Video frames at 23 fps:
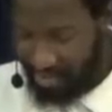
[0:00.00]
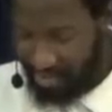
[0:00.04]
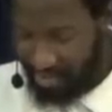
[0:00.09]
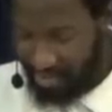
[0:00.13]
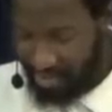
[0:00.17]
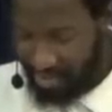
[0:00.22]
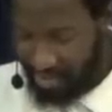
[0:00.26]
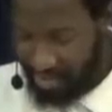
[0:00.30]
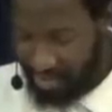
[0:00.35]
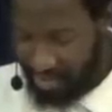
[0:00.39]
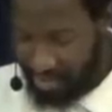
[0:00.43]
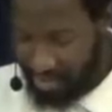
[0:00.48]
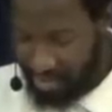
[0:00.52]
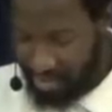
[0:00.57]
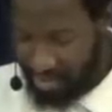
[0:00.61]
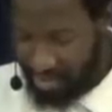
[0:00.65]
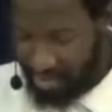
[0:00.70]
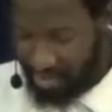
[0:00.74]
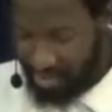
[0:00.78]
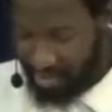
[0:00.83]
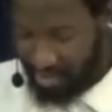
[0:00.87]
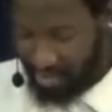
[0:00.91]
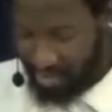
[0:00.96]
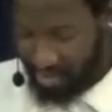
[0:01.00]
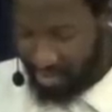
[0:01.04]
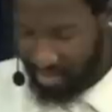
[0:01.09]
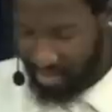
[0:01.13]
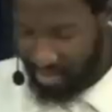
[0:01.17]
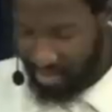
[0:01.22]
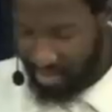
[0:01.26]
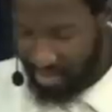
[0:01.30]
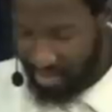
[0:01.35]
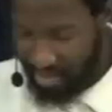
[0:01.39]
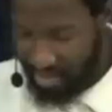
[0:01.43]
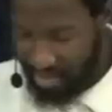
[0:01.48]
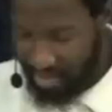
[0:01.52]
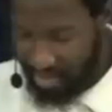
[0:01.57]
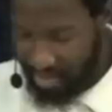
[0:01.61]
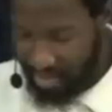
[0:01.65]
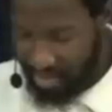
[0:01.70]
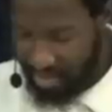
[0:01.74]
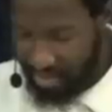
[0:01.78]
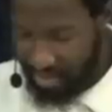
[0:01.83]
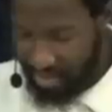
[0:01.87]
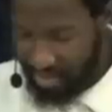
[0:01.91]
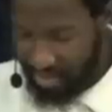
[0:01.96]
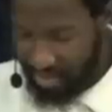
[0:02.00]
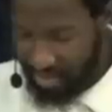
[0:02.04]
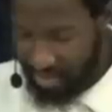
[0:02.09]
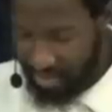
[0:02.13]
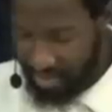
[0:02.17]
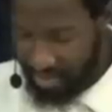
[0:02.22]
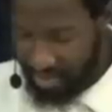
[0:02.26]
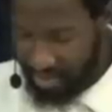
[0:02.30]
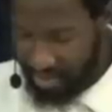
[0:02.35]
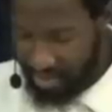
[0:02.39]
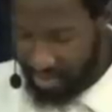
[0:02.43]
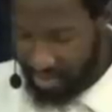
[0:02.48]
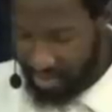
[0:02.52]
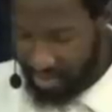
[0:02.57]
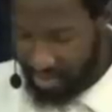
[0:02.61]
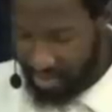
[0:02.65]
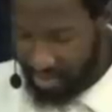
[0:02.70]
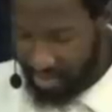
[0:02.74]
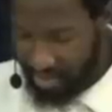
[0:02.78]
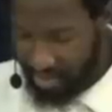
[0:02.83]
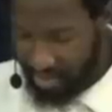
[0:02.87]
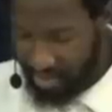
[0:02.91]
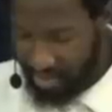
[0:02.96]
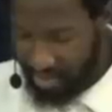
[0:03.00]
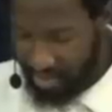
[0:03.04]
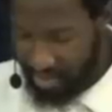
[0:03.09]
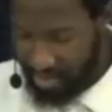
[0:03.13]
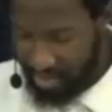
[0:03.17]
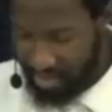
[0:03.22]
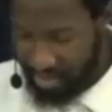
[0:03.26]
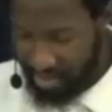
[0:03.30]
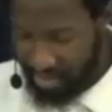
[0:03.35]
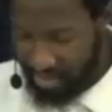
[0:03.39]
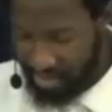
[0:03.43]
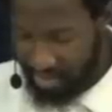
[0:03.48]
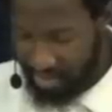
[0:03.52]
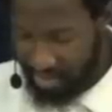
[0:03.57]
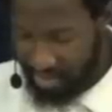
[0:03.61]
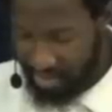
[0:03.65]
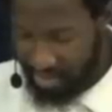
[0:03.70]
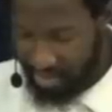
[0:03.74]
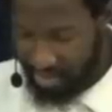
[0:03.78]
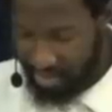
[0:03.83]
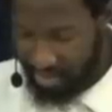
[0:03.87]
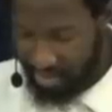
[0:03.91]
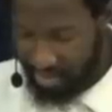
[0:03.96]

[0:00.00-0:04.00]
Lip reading: This person isn't speaking.